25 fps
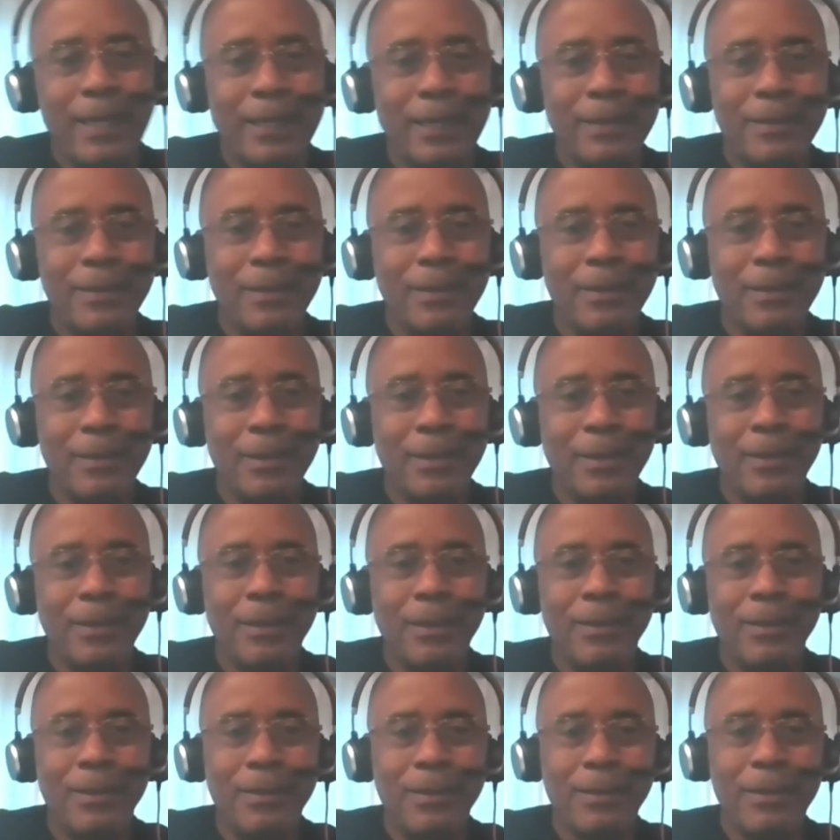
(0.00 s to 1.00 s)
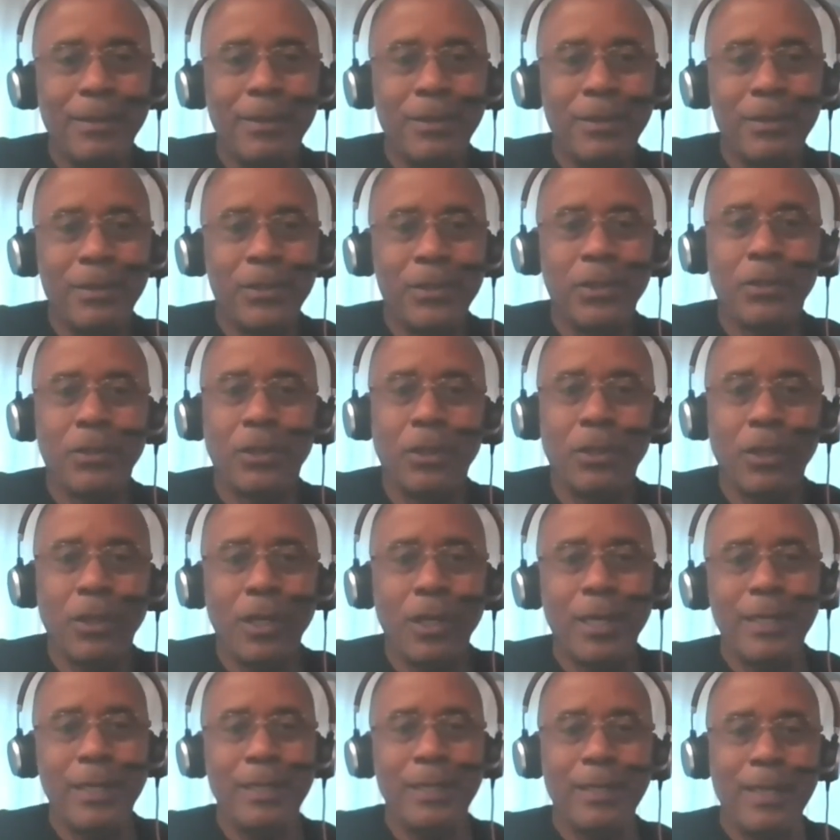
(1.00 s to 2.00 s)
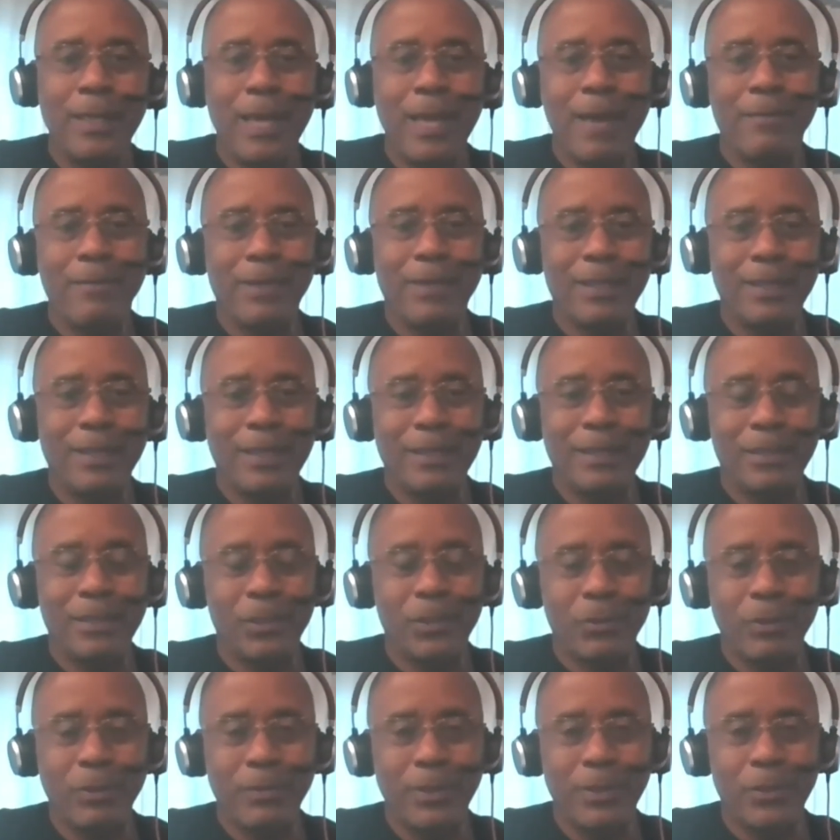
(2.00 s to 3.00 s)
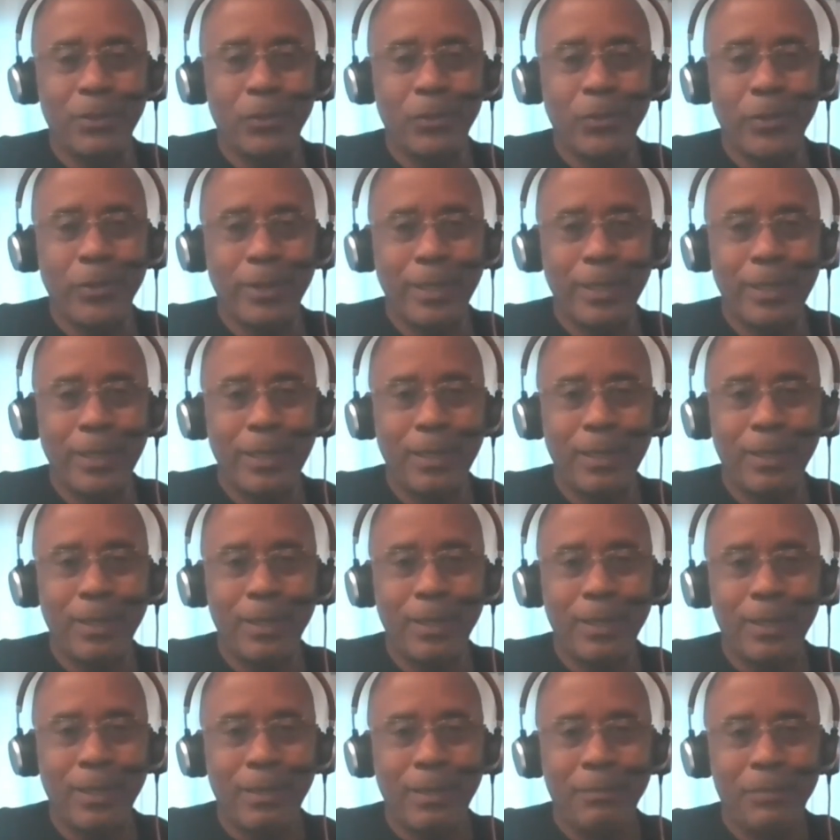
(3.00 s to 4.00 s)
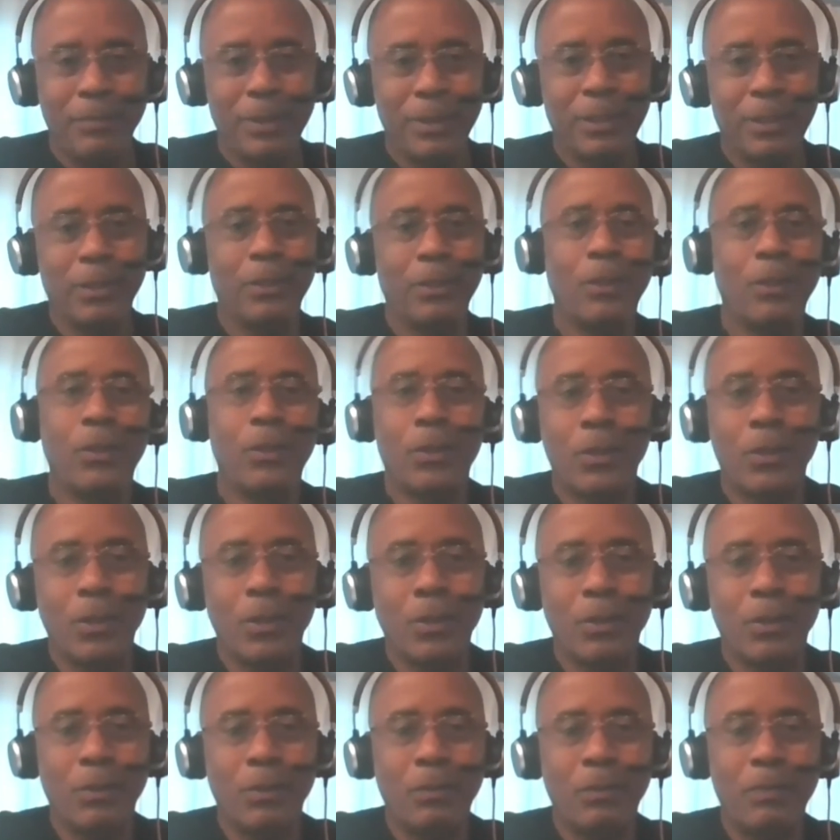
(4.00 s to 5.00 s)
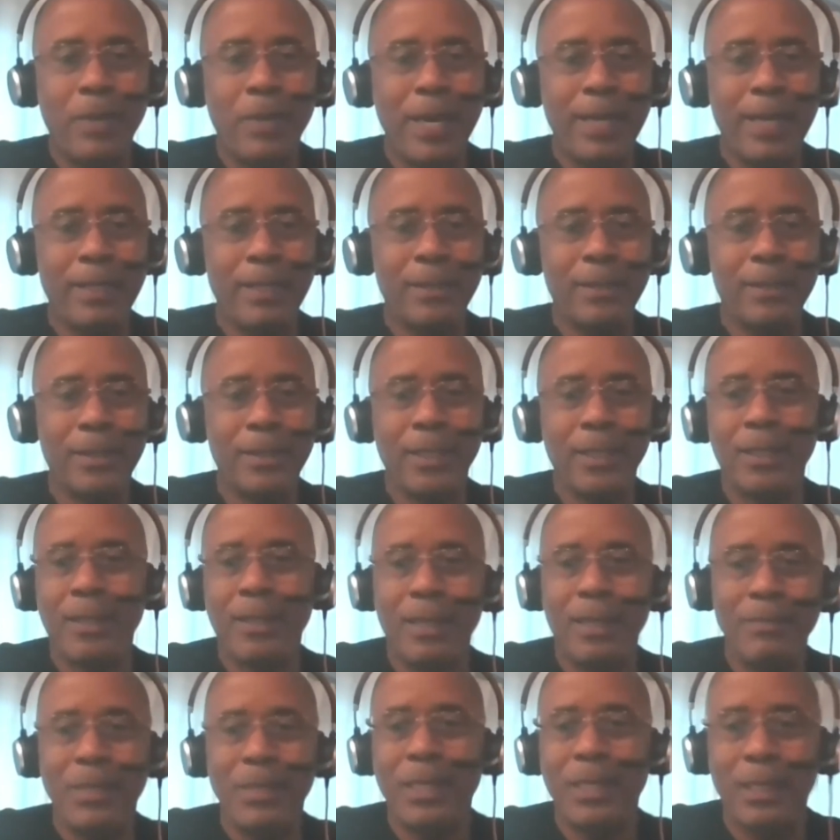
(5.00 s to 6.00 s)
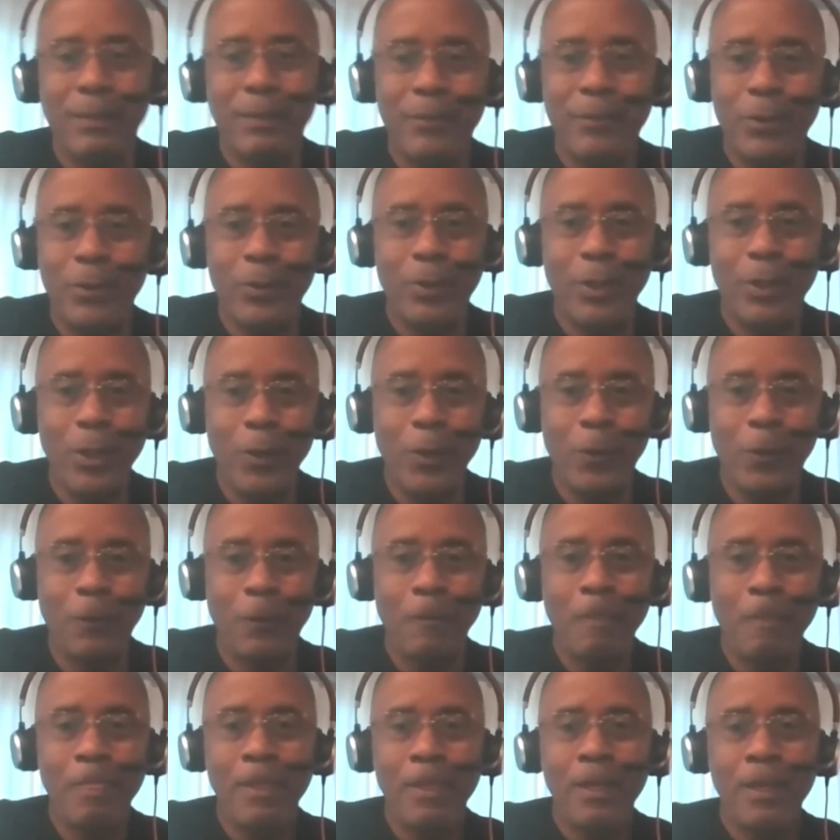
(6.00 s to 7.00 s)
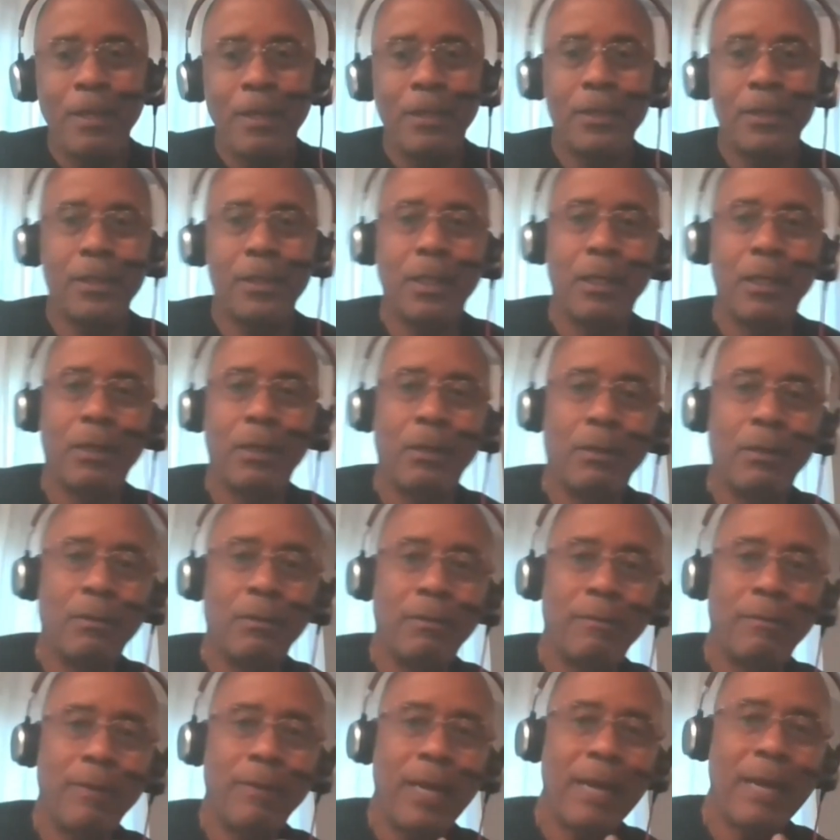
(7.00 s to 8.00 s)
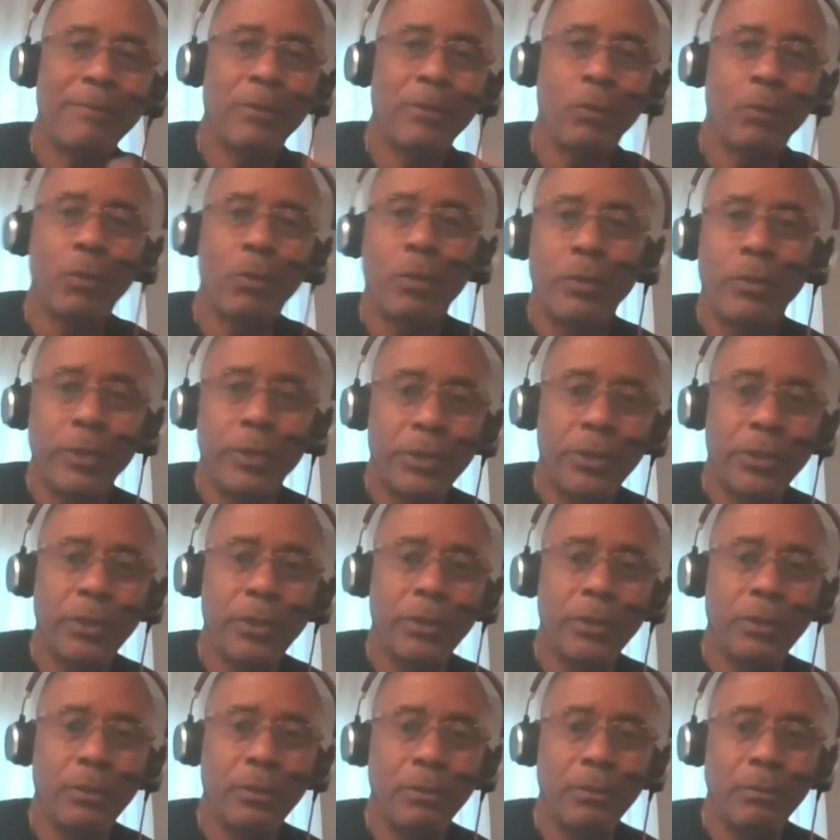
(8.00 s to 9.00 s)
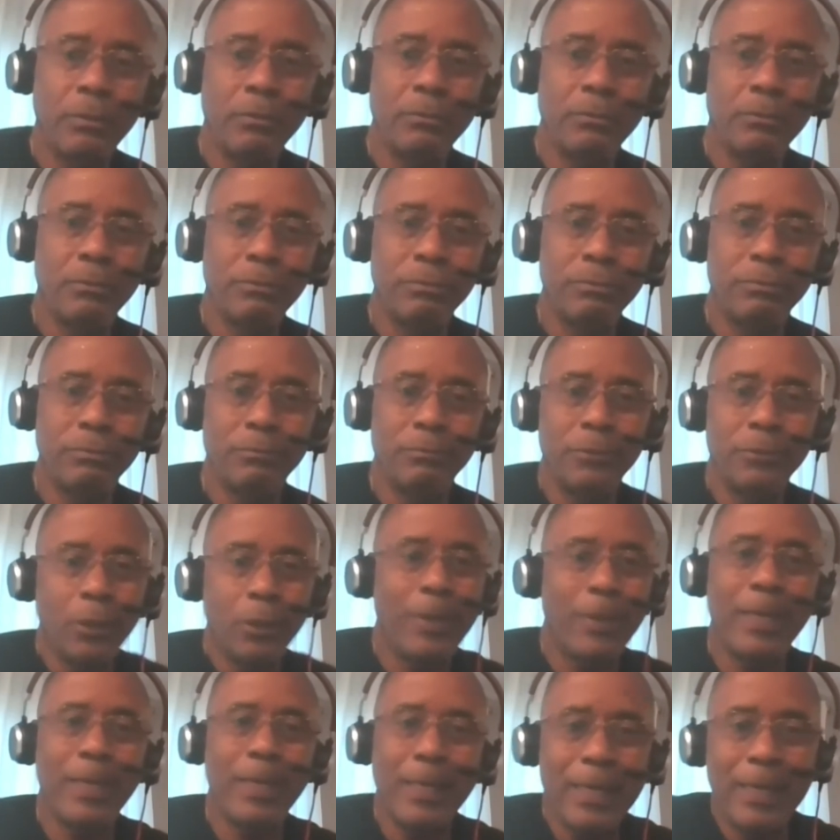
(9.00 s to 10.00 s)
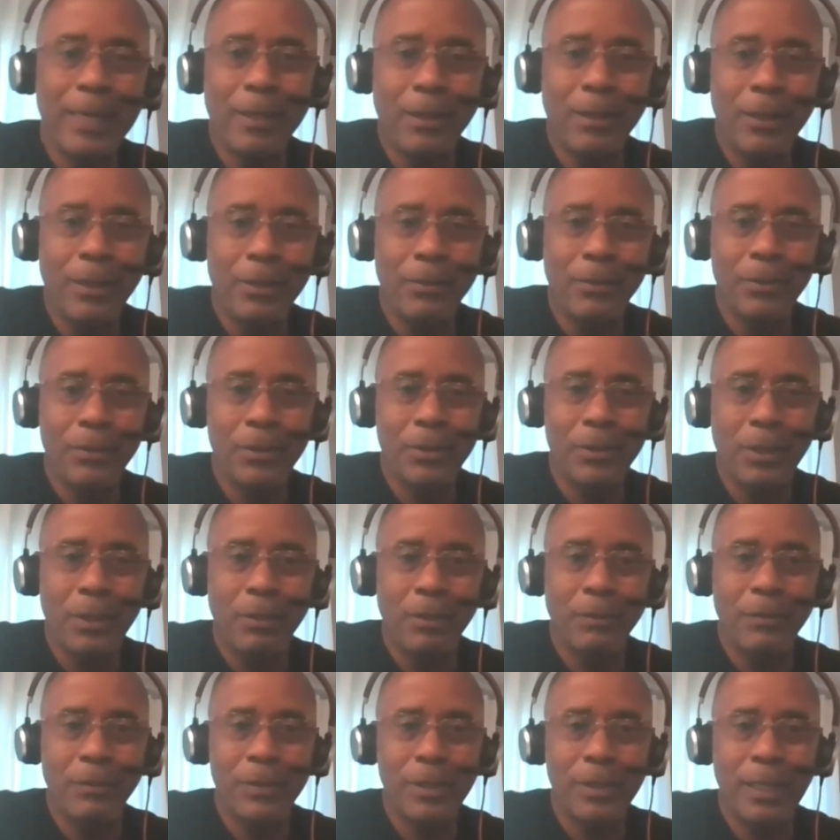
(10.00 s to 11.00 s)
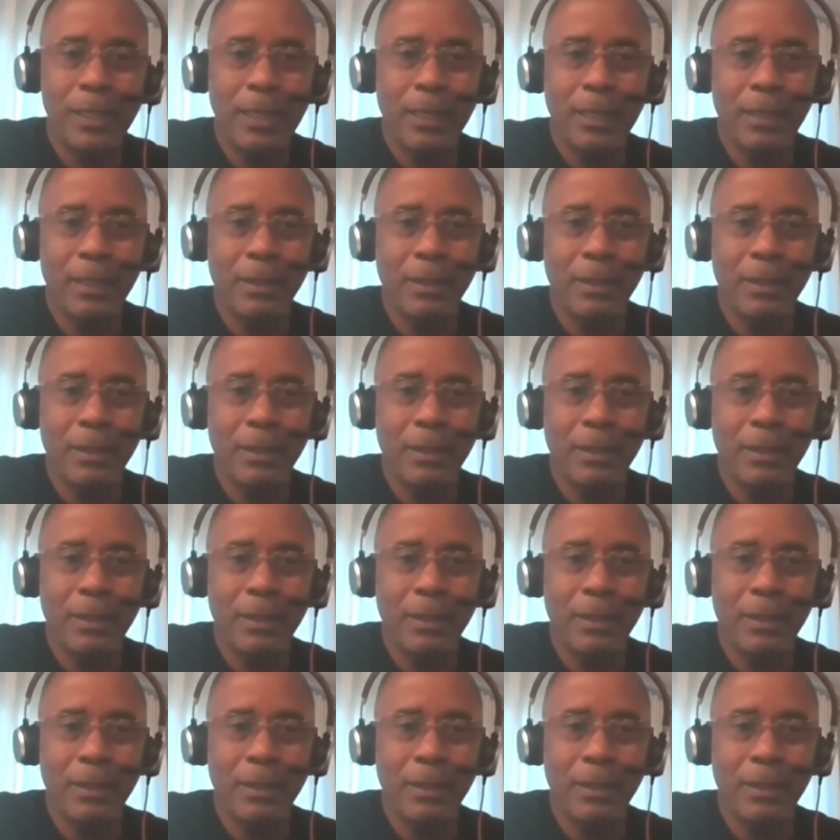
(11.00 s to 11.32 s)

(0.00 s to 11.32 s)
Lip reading: said, so the law didn't have anything discriminatory in it, but the local bank said, I'm not giving you a loan. So after World War II, nobody got a loan. So it was like